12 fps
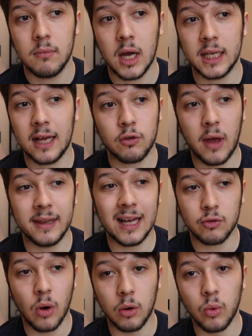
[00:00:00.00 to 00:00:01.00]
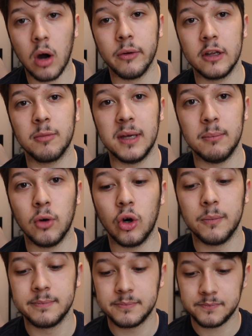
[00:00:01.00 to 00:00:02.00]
And that's what worries me more.